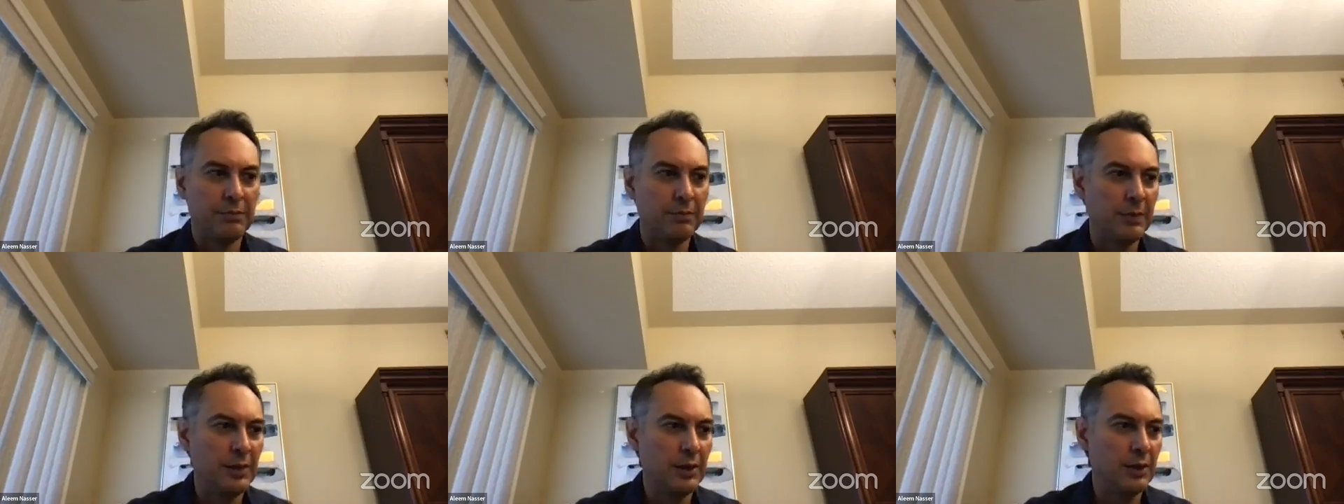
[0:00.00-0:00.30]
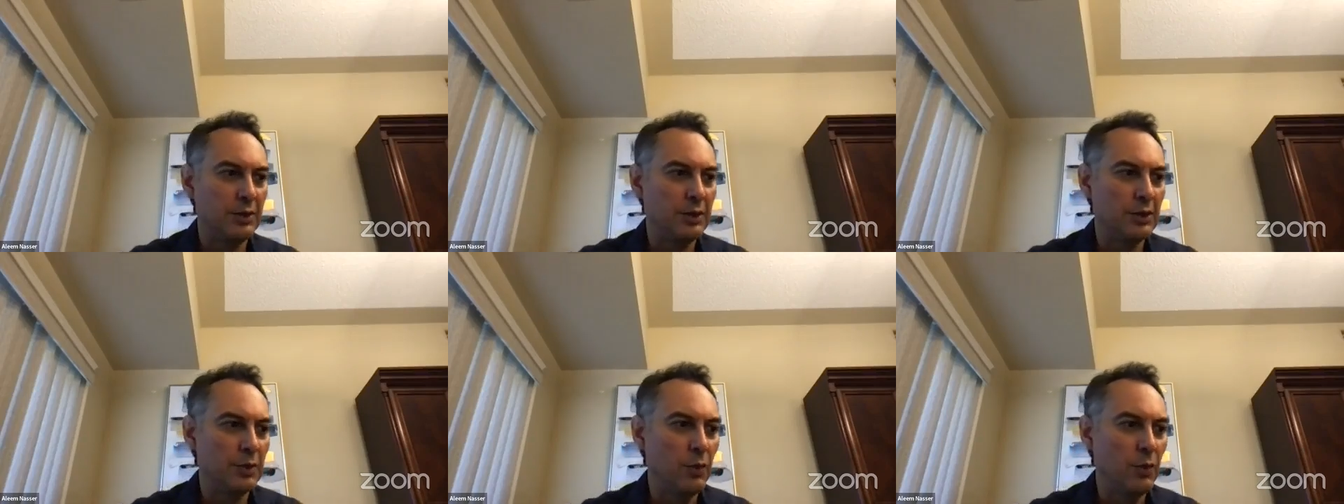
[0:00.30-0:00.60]

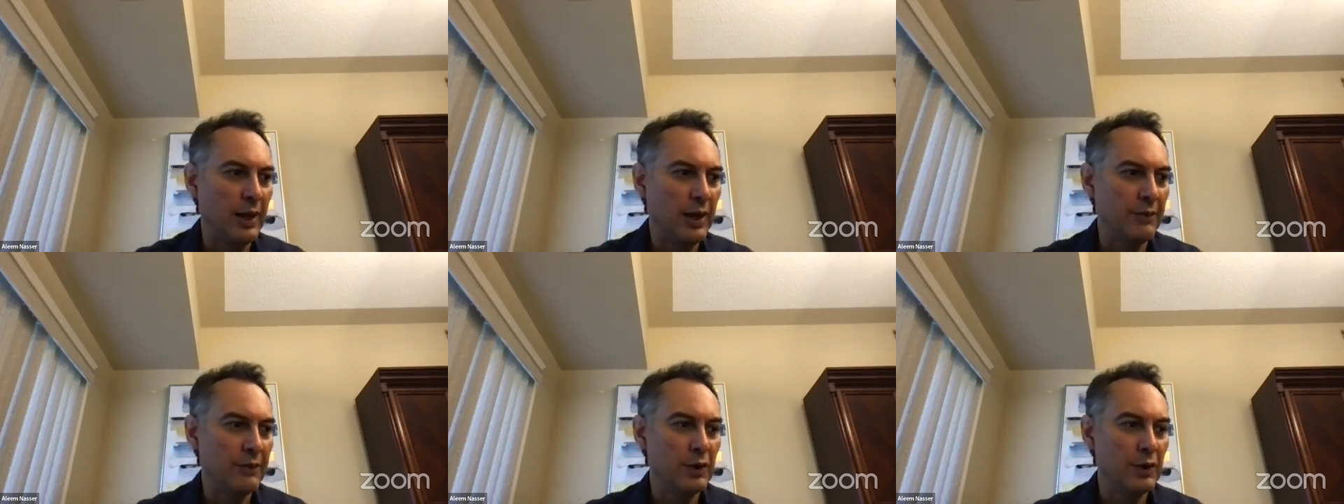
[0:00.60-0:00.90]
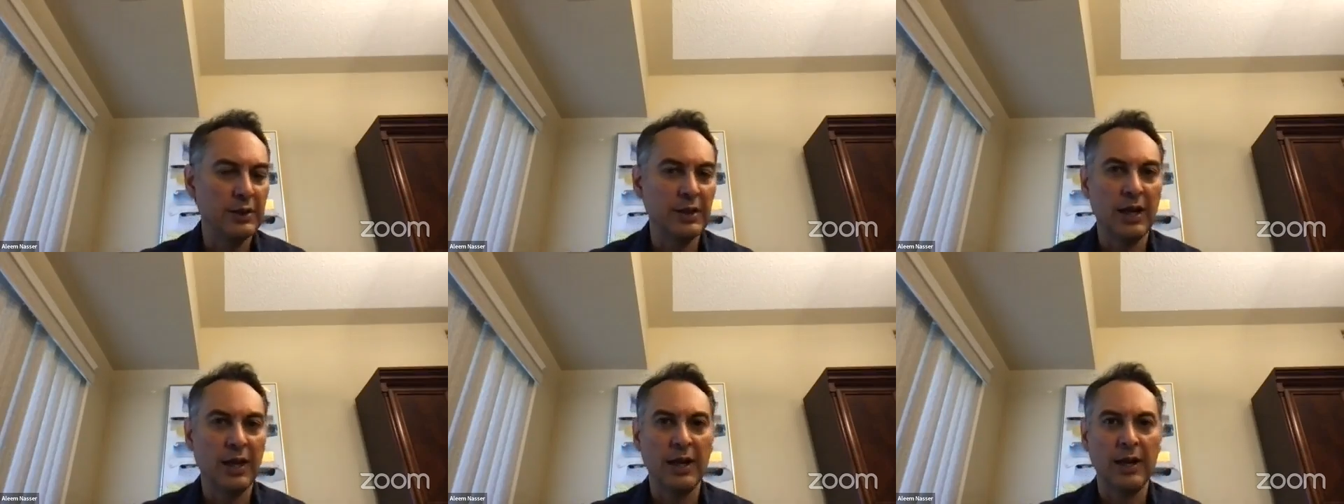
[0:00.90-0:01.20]
you want to have a
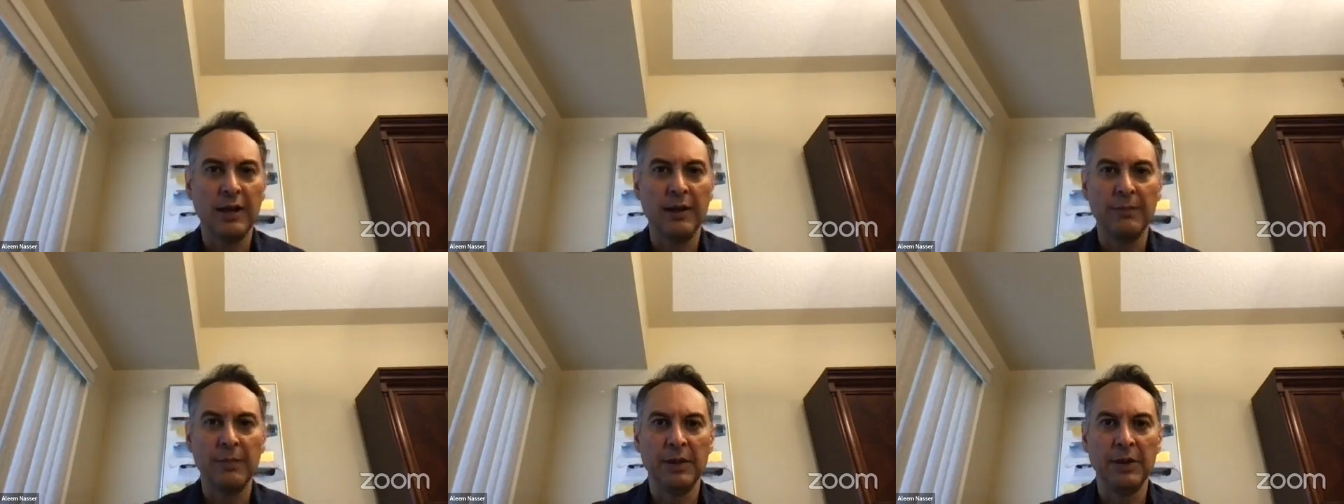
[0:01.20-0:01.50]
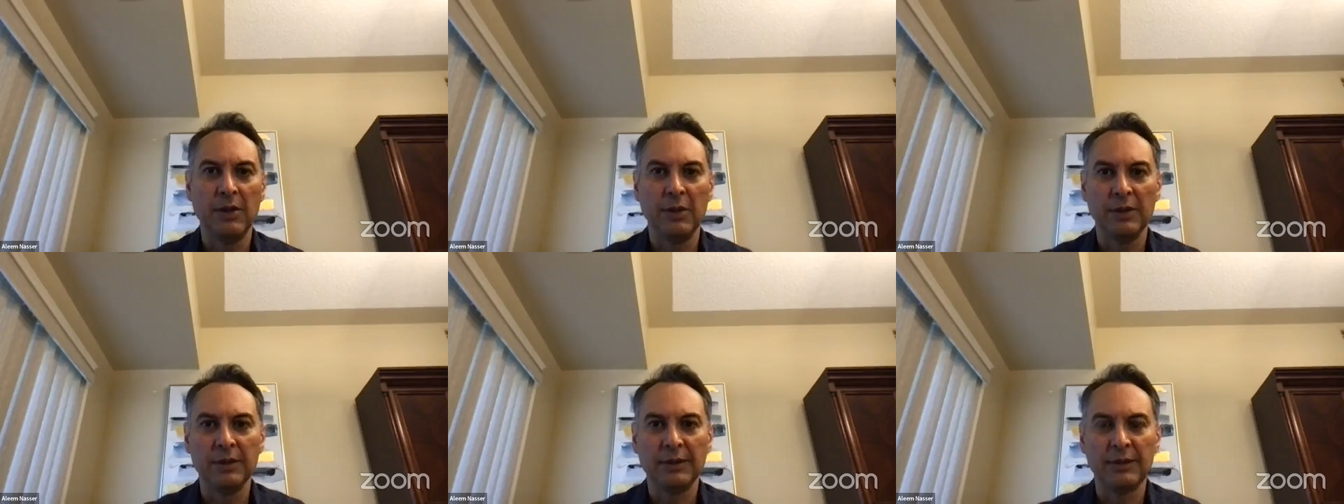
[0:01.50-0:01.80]
good time
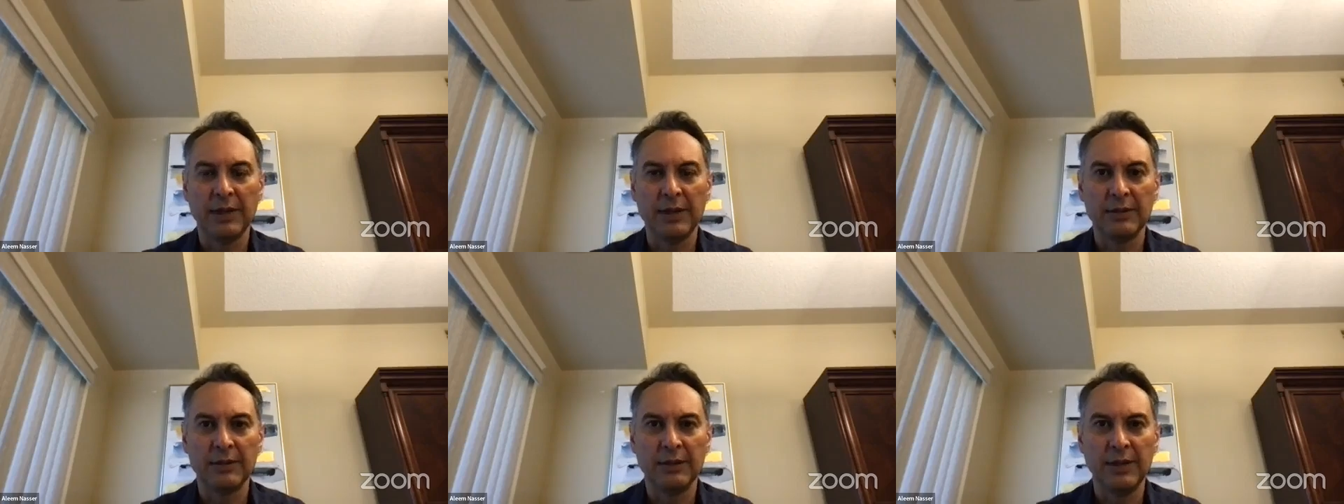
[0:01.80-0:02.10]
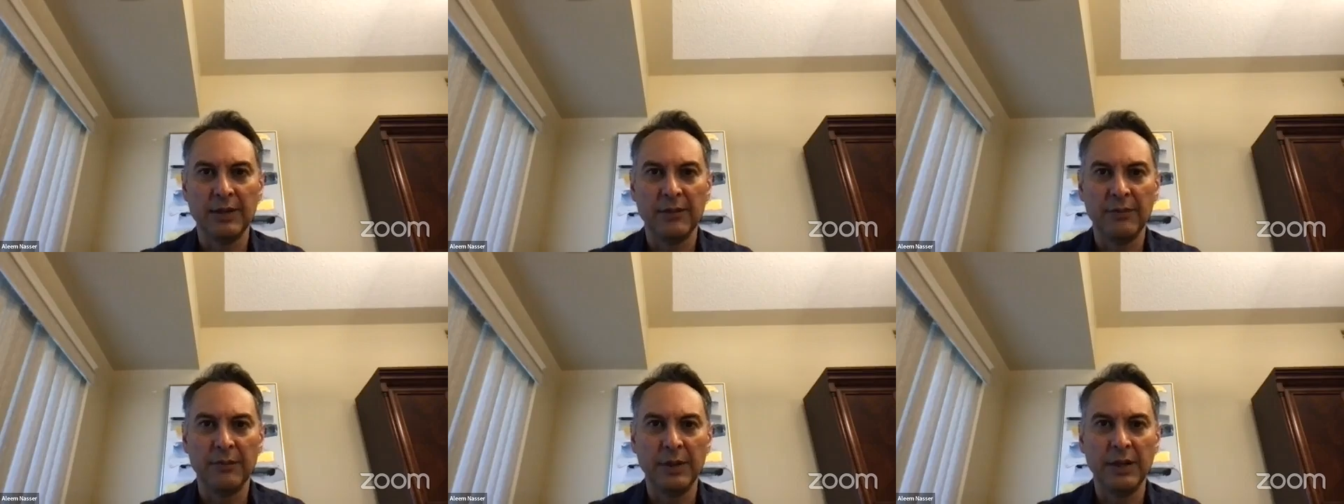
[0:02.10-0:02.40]
and all this kind of stuff.